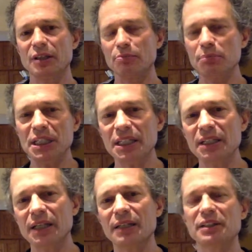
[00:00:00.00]

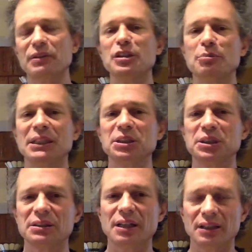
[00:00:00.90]
me and a
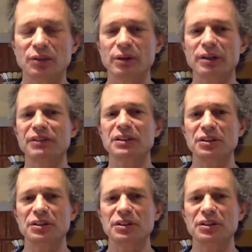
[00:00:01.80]
three-dimensional holographic